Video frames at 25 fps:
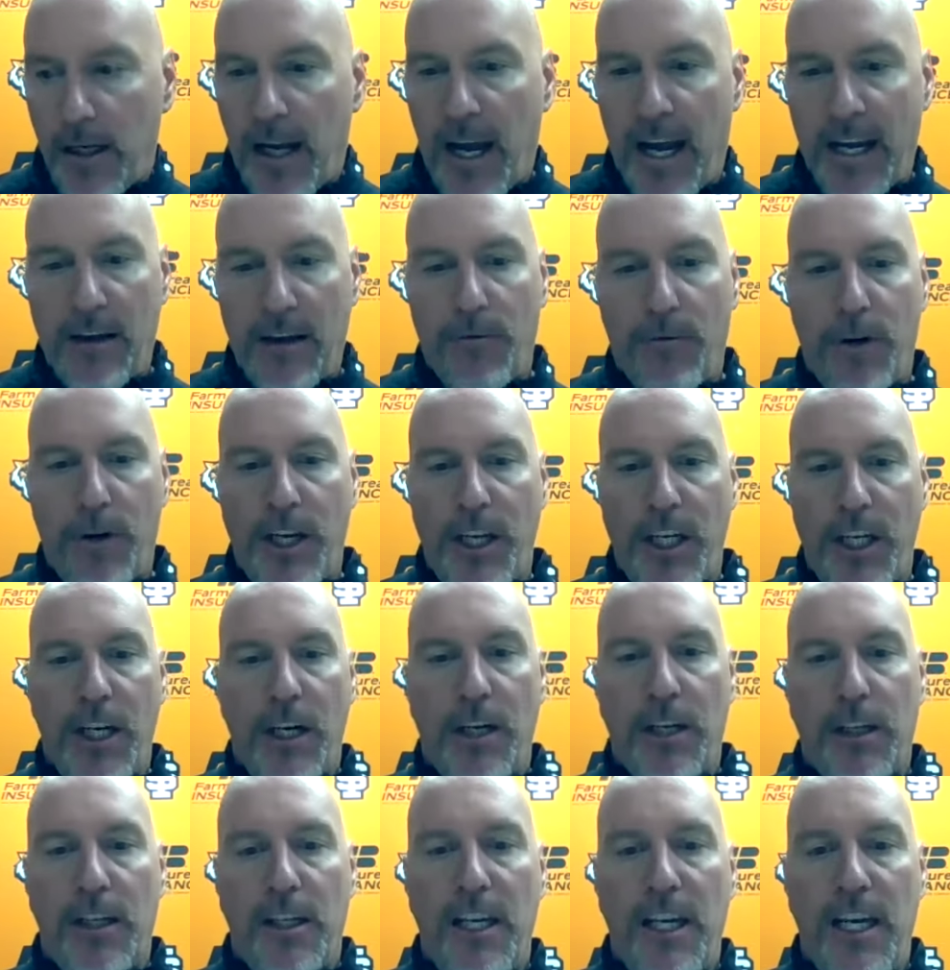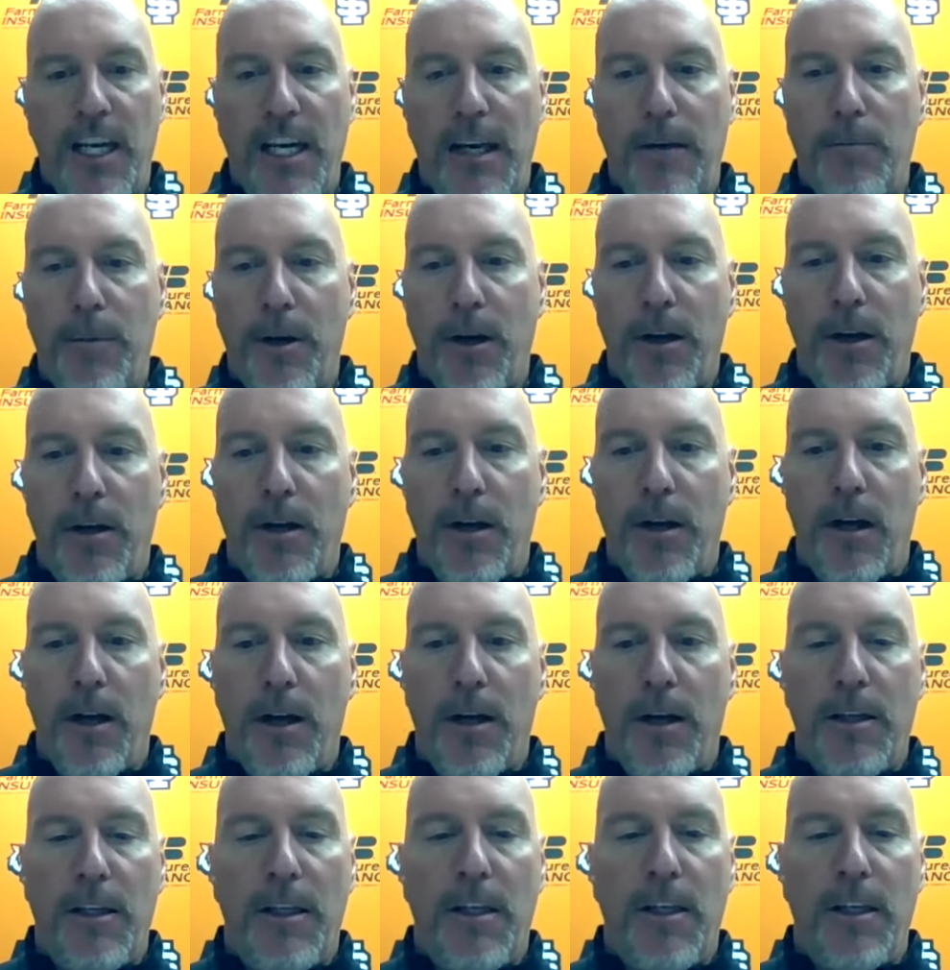kind of what a young team,
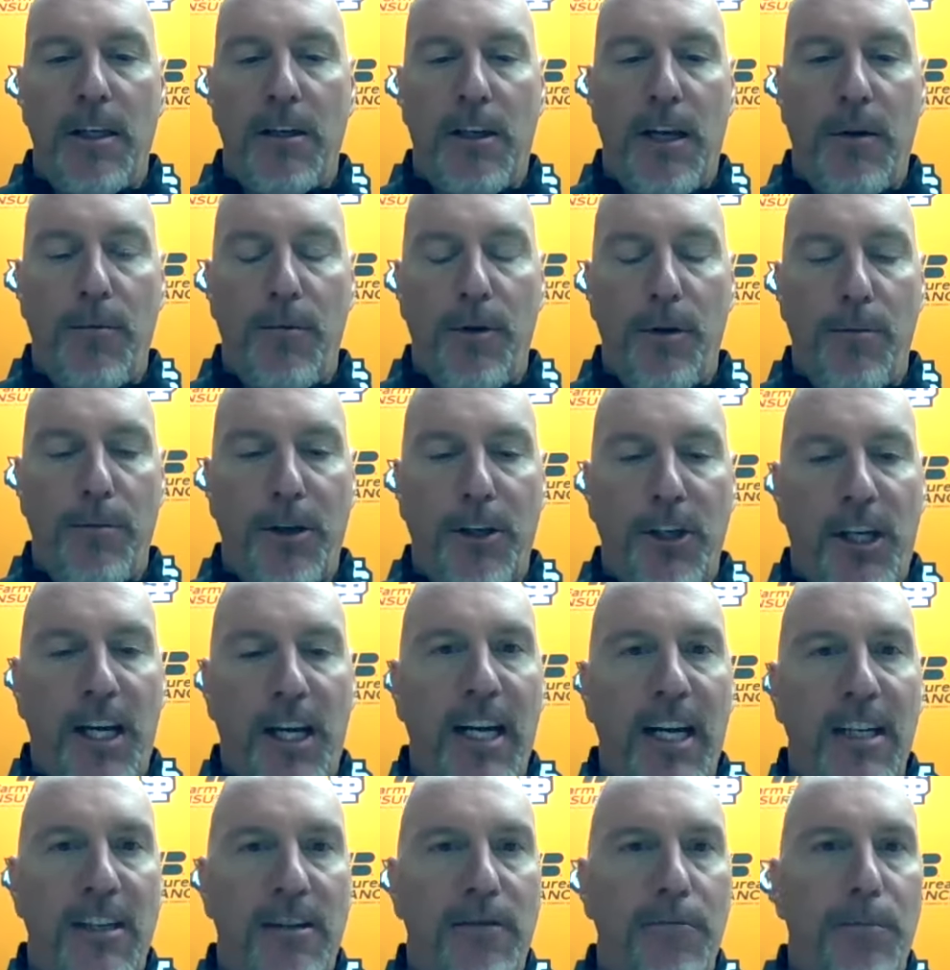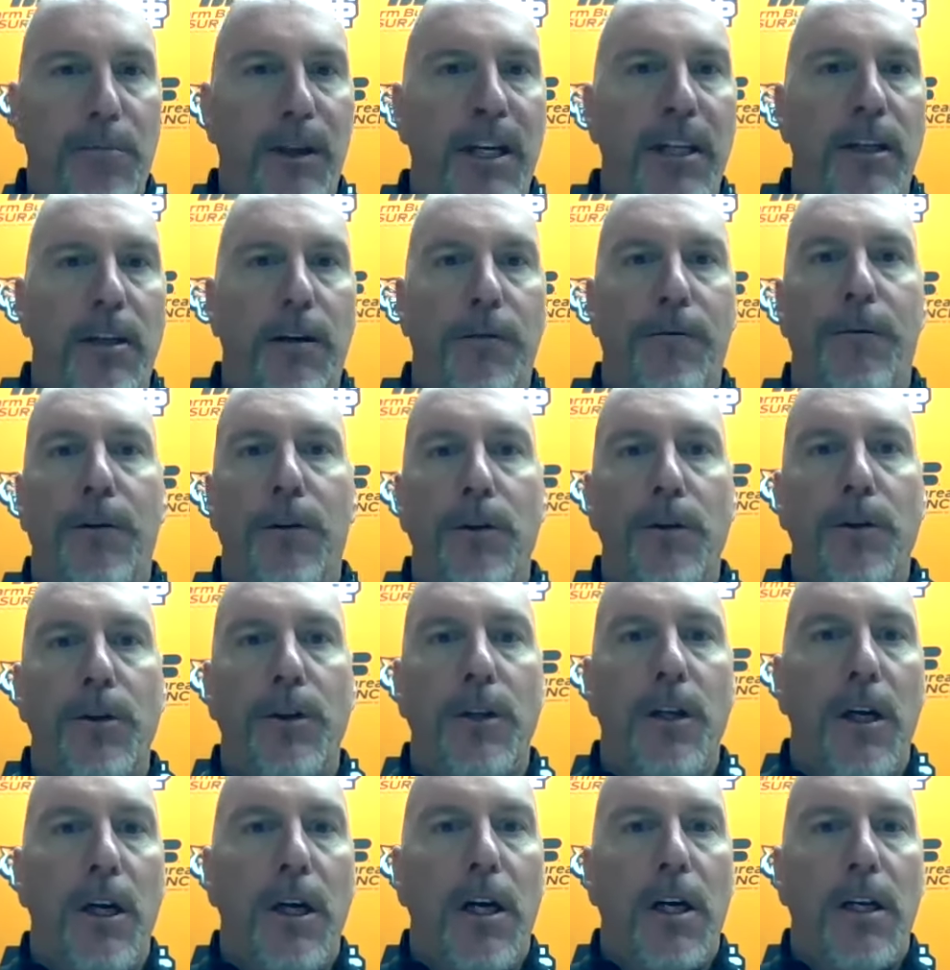uh, you know, team with a bunch of guys that have played in their
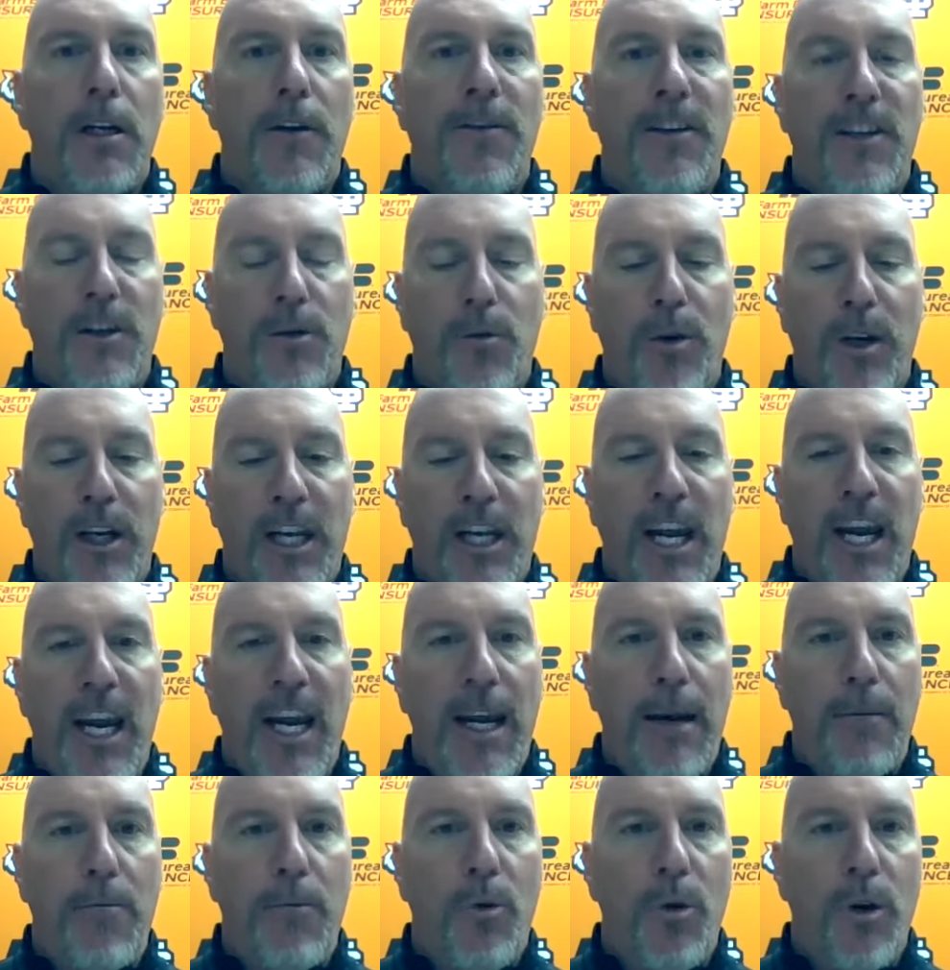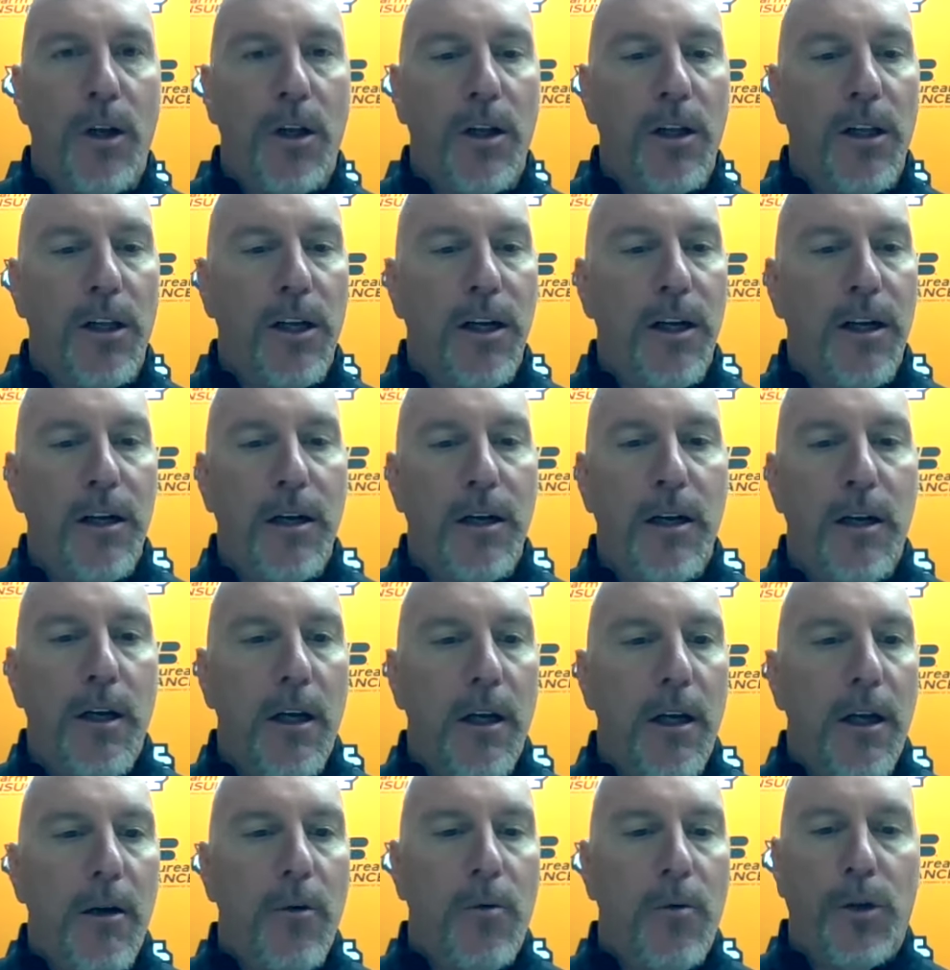first Division One game will uh,
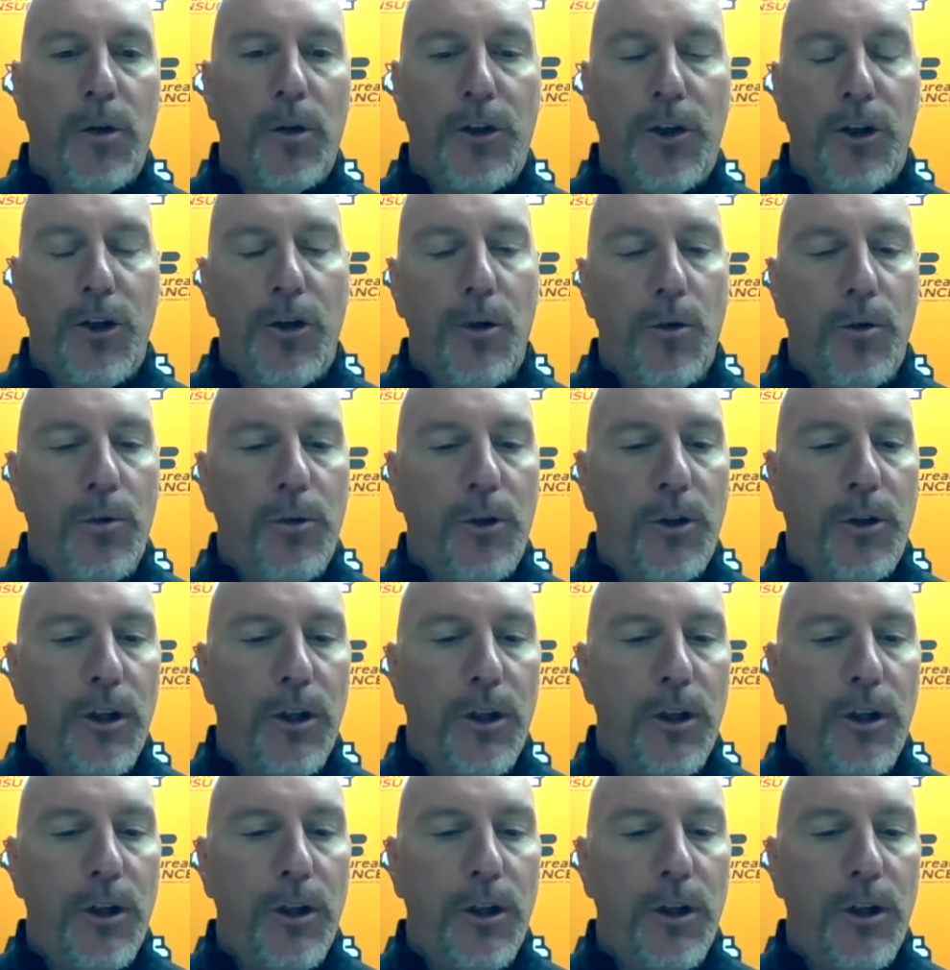will do.